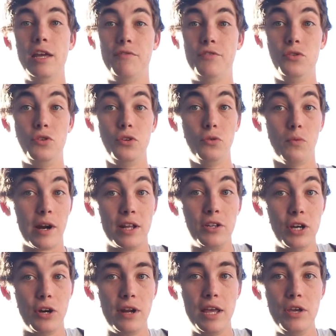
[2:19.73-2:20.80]
If you do want to
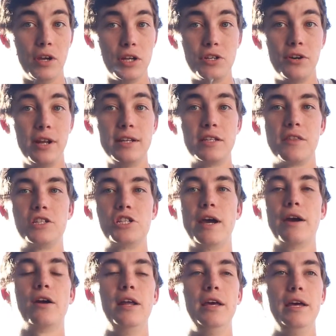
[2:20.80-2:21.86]
donate, you can donate to the
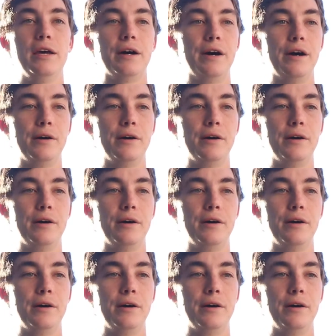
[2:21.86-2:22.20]
charity.